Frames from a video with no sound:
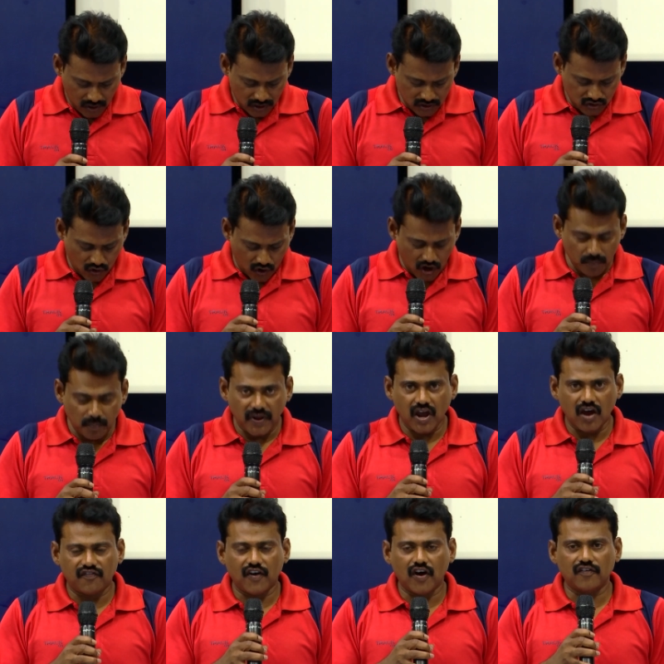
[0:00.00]
So on
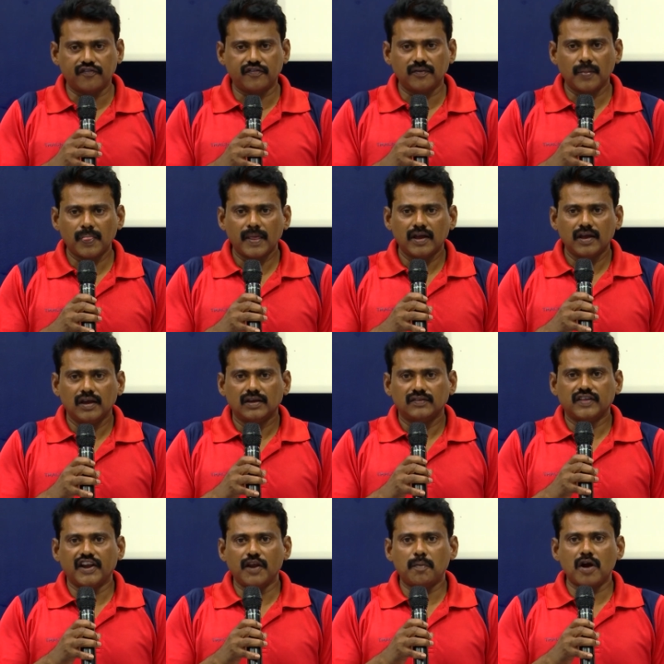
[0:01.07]
behalf of
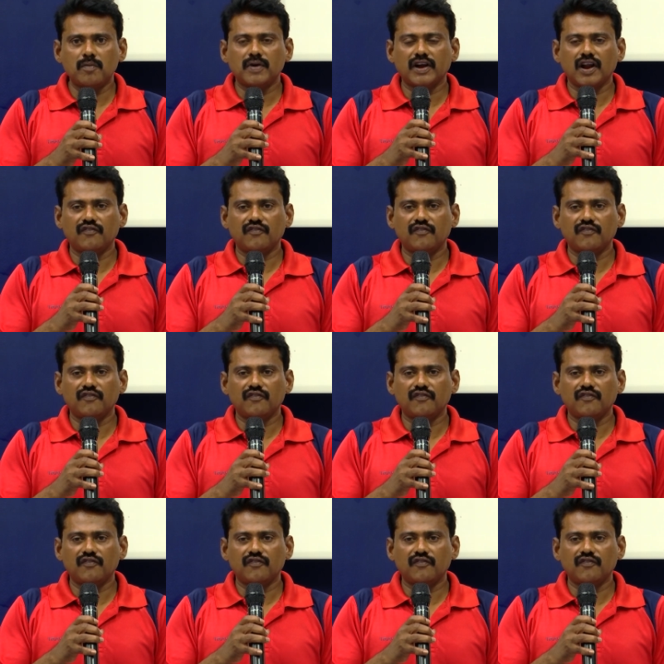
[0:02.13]
the Department